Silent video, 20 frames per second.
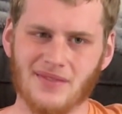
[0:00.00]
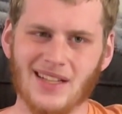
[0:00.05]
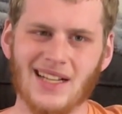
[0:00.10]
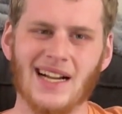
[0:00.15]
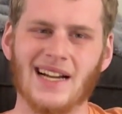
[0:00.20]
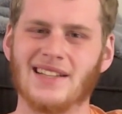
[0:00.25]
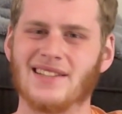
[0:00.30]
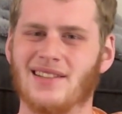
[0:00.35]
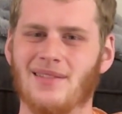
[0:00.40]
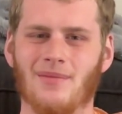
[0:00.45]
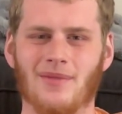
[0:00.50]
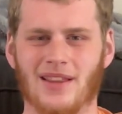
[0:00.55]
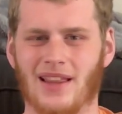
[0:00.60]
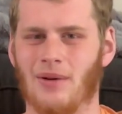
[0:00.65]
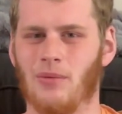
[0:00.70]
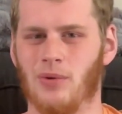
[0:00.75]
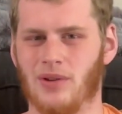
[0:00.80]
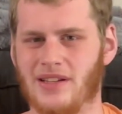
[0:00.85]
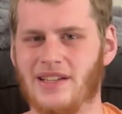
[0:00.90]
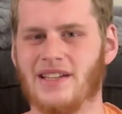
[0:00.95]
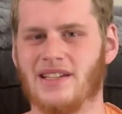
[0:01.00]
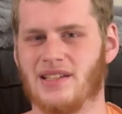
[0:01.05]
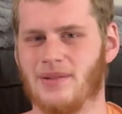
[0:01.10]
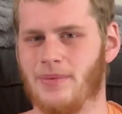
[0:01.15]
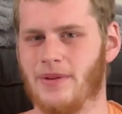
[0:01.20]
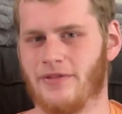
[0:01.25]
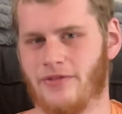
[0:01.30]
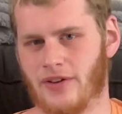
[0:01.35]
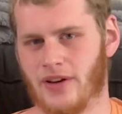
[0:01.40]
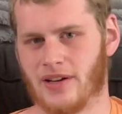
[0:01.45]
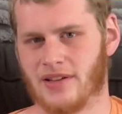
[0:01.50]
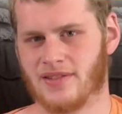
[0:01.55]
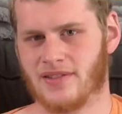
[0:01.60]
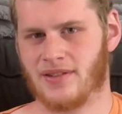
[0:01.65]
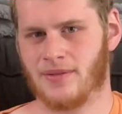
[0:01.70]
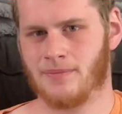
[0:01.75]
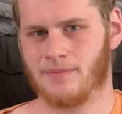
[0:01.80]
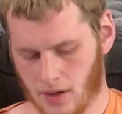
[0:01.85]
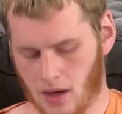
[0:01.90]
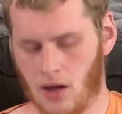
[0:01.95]
it's something that will need to be
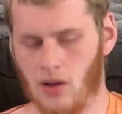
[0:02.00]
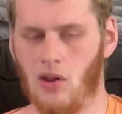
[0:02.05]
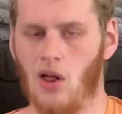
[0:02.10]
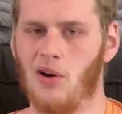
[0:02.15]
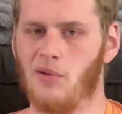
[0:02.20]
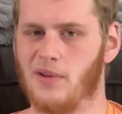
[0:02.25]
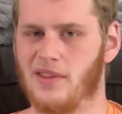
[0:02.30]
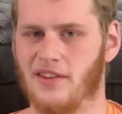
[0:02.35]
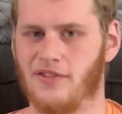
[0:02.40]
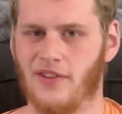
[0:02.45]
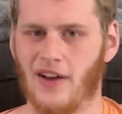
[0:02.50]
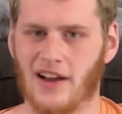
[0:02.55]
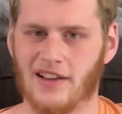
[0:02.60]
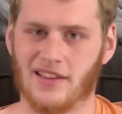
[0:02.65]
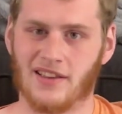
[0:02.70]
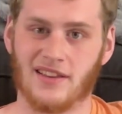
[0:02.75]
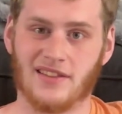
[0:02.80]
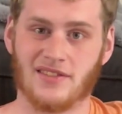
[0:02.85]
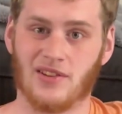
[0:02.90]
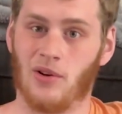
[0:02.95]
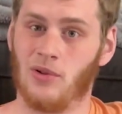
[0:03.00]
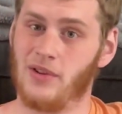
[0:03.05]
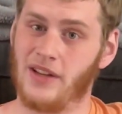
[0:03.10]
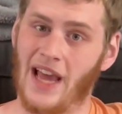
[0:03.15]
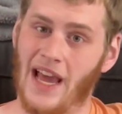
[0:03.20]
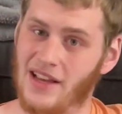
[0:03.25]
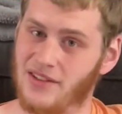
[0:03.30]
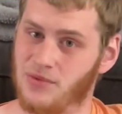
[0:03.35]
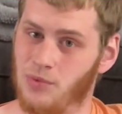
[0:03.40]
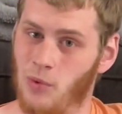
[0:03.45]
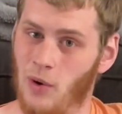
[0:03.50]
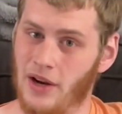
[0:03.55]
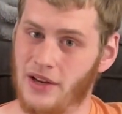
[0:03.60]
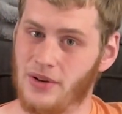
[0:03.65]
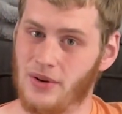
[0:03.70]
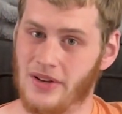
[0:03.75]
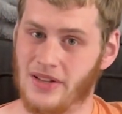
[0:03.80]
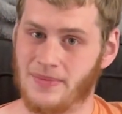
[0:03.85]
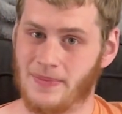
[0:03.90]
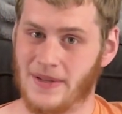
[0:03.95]
fixed. Along with the fact that this only has one
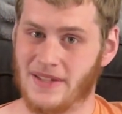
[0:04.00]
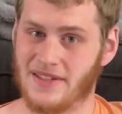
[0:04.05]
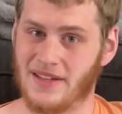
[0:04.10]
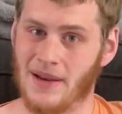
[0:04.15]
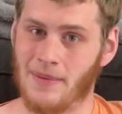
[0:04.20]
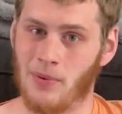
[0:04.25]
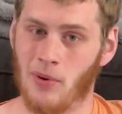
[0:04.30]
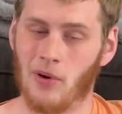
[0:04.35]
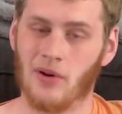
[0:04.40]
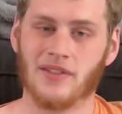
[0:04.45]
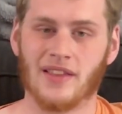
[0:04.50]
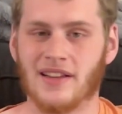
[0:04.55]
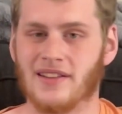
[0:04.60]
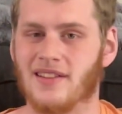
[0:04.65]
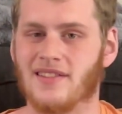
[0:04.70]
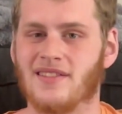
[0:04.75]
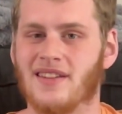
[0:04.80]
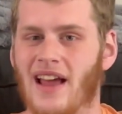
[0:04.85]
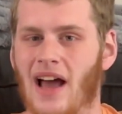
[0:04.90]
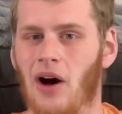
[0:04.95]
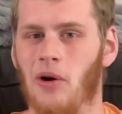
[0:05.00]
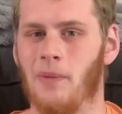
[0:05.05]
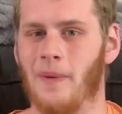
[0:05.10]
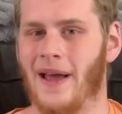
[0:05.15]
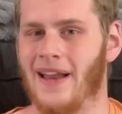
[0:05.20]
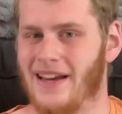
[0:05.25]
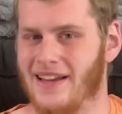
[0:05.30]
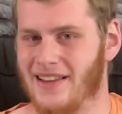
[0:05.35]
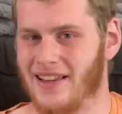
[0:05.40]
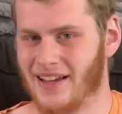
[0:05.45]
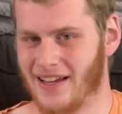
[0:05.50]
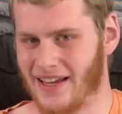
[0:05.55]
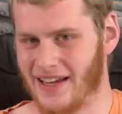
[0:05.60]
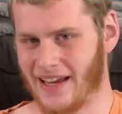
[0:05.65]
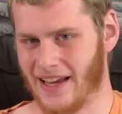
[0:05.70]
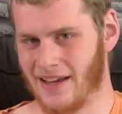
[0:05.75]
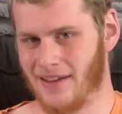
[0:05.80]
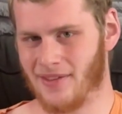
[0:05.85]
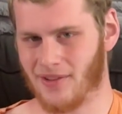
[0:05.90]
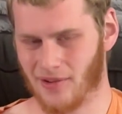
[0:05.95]
USB-C port, that doesn't help anything
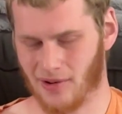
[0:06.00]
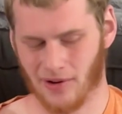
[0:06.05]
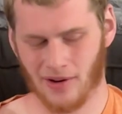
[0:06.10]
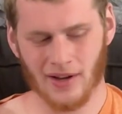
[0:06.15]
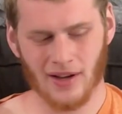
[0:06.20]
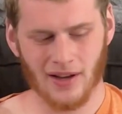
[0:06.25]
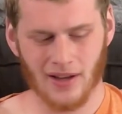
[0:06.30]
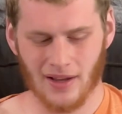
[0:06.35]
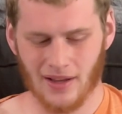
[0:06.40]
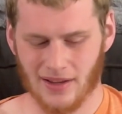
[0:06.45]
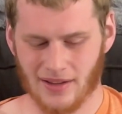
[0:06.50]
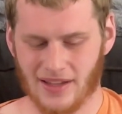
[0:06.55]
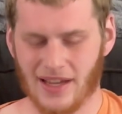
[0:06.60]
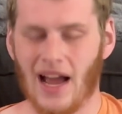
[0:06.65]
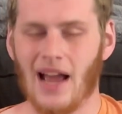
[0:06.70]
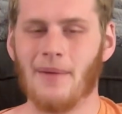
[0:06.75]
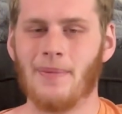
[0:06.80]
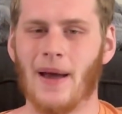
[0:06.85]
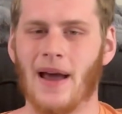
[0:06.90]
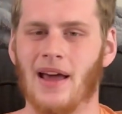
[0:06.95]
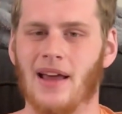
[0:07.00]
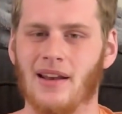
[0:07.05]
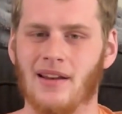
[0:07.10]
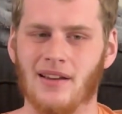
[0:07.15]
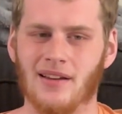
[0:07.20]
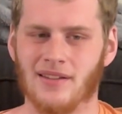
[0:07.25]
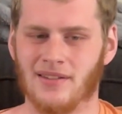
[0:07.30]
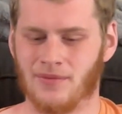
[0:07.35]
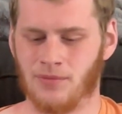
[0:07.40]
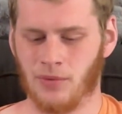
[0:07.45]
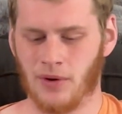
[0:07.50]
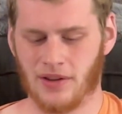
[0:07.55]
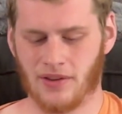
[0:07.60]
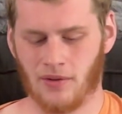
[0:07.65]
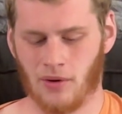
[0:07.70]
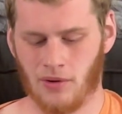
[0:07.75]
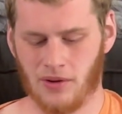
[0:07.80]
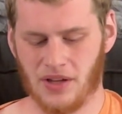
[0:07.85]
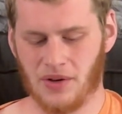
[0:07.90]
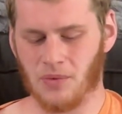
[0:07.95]
either. The iPad
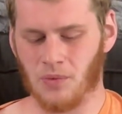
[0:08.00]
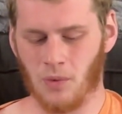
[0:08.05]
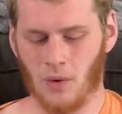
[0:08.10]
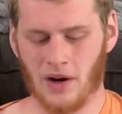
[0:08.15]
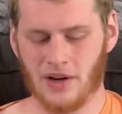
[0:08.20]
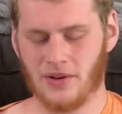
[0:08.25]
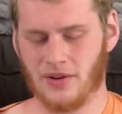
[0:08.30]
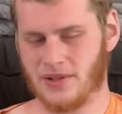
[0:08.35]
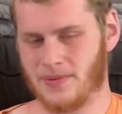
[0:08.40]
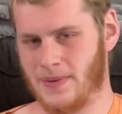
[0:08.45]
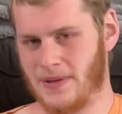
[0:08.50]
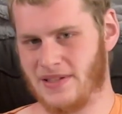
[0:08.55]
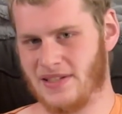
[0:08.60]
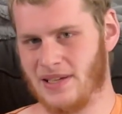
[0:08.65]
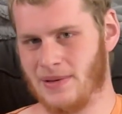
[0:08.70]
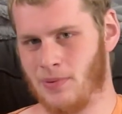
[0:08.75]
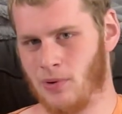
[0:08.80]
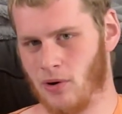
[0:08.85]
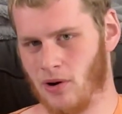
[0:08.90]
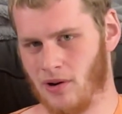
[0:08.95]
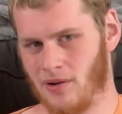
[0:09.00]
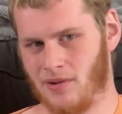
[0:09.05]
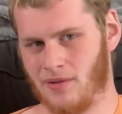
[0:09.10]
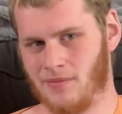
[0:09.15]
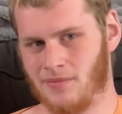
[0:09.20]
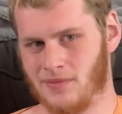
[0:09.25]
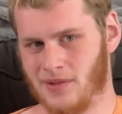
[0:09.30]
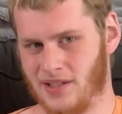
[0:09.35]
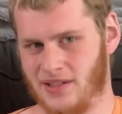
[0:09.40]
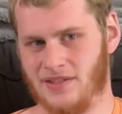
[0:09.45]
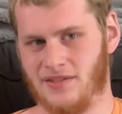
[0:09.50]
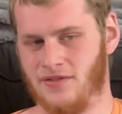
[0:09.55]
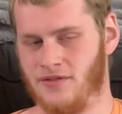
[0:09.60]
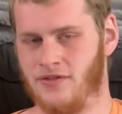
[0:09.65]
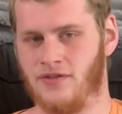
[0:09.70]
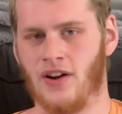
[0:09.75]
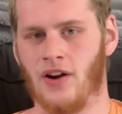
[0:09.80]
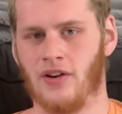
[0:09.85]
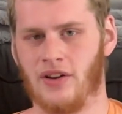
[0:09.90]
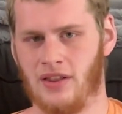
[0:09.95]
with only one USB-C port is
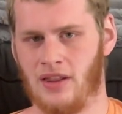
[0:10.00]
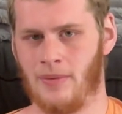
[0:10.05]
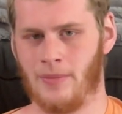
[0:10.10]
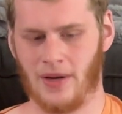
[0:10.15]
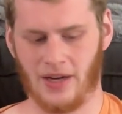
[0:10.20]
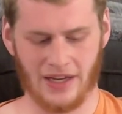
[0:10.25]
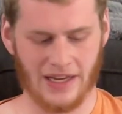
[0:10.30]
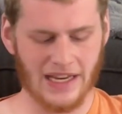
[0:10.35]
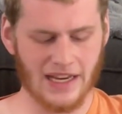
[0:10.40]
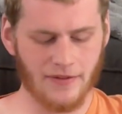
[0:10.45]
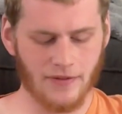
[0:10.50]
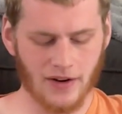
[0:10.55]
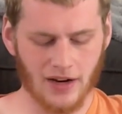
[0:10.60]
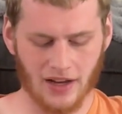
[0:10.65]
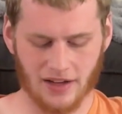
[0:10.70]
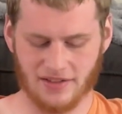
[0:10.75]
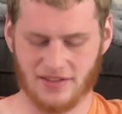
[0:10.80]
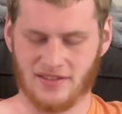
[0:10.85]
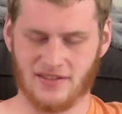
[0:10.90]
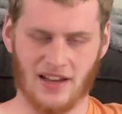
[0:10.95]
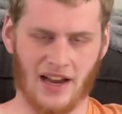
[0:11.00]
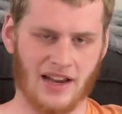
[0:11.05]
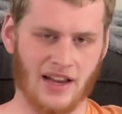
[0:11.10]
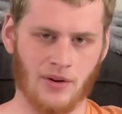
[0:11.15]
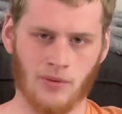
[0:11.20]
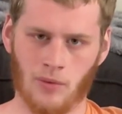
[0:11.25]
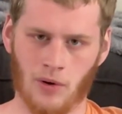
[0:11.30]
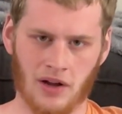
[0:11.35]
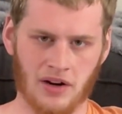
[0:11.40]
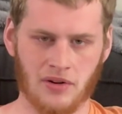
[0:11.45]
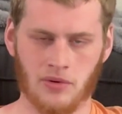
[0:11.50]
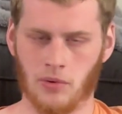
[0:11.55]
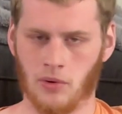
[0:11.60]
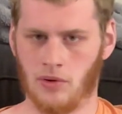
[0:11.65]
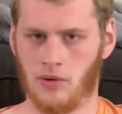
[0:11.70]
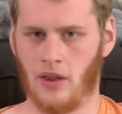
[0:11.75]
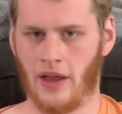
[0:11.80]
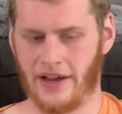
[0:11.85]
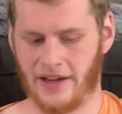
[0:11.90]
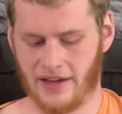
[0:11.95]
very limiting. Even a second one,
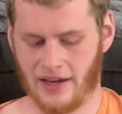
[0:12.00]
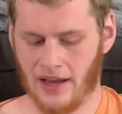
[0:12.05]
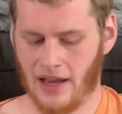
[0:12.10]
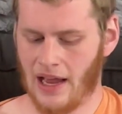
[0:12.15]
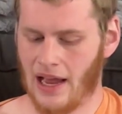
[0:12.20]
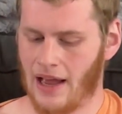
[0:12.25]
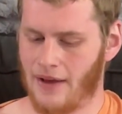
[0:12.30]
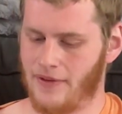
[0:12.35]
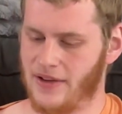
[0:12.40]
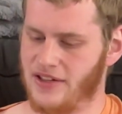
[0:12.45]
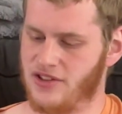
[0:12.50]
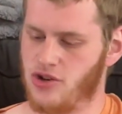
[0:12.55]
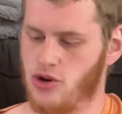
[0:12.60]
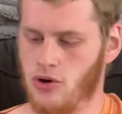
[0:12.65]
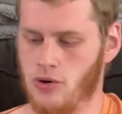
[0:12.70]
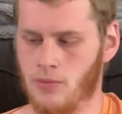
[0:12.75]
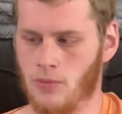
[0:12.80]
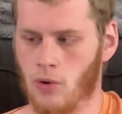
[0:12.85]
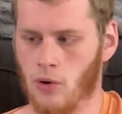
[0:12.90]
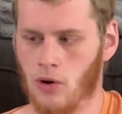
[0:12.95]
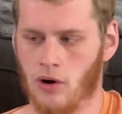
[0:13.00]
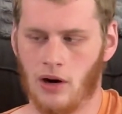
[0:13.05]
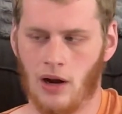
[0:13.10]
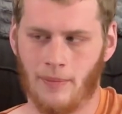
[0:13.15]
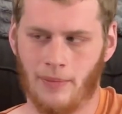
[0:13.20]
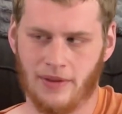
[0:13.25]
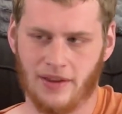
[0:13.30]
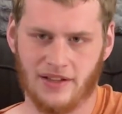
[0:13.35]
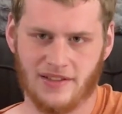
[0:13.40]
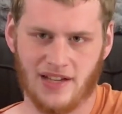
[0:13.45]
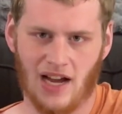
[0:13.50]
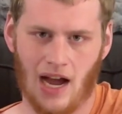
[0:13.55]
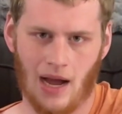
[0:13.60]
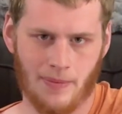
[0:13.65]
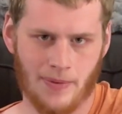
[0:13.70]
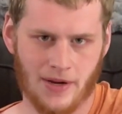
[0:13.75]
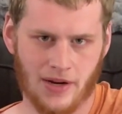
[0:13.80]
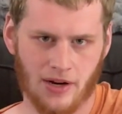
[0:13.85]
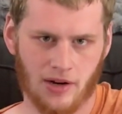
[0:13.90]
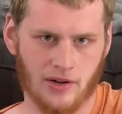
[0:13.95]
or like having two more up in the
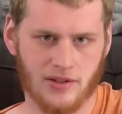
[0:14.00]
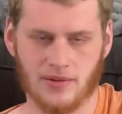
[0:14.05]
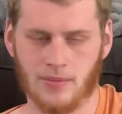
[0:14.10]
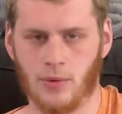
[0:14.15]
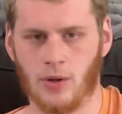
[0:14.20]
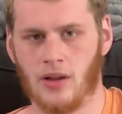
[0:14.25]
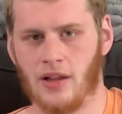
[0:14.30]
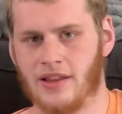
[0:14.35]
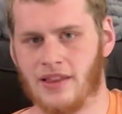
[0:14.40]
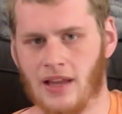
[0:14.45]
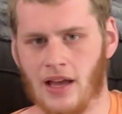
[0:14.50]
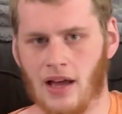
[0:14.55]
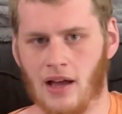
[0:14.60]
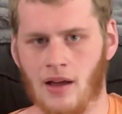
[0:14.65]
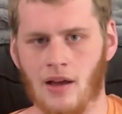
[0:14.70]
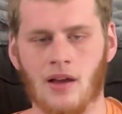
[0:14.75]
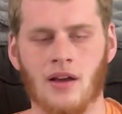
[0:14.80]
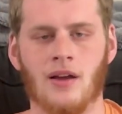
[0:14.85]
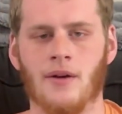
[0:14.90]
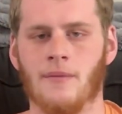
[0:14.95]
top here or something like that,